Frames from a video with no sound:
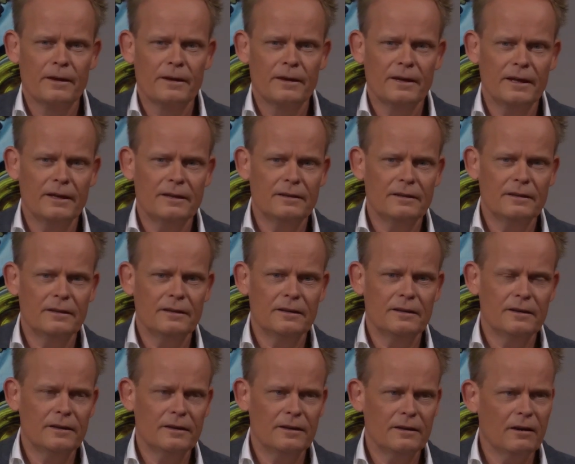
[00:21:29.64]

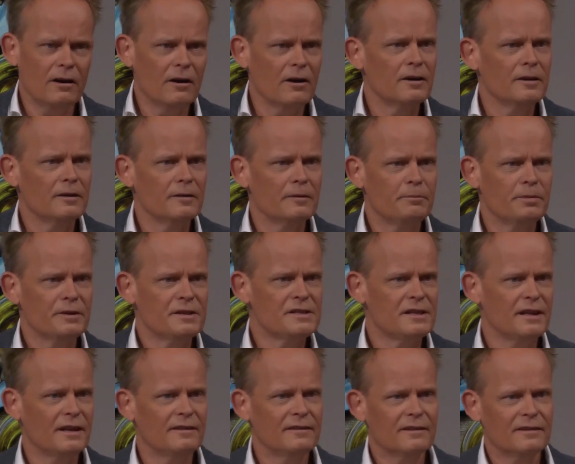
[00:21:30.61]
Arne
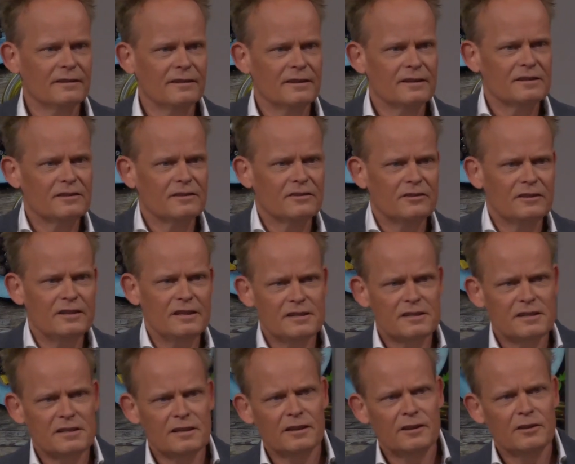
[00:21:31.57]
presented his
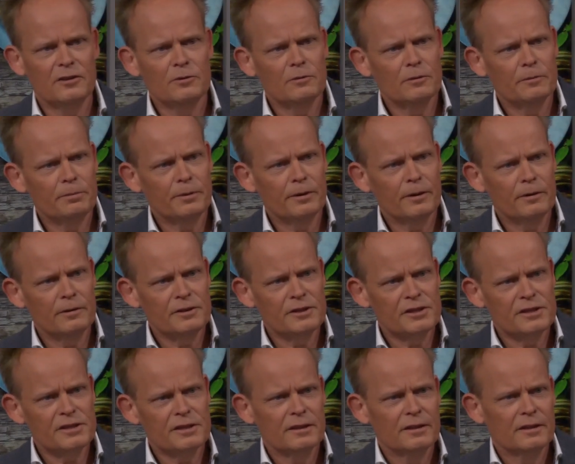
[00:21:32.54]
TCQ
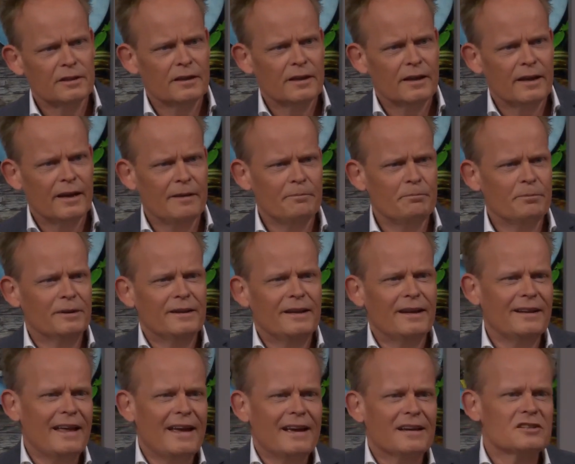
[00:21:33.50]
approach, but
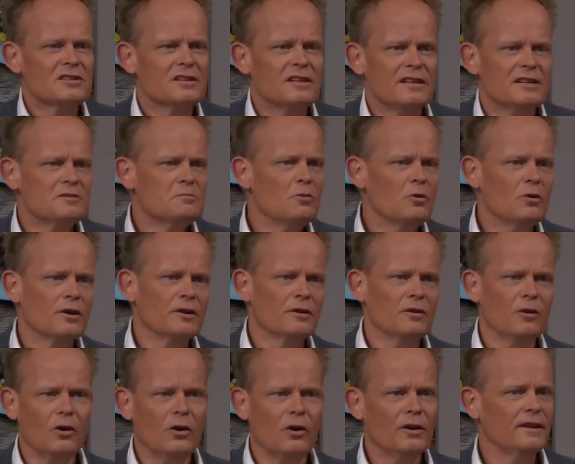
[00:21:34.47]
that actually is more an
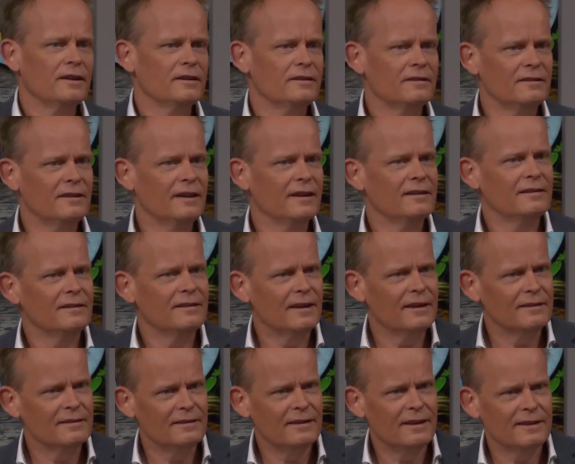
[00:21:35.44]
audit
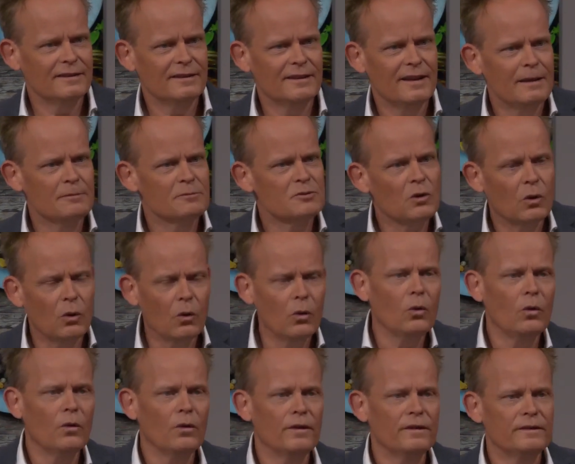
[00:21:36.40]
that names
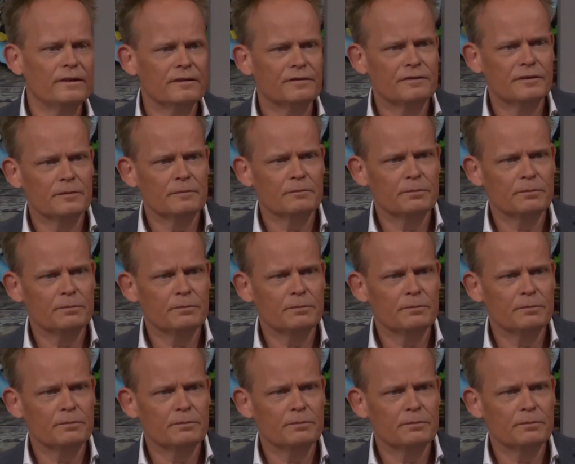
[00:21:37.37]
all the different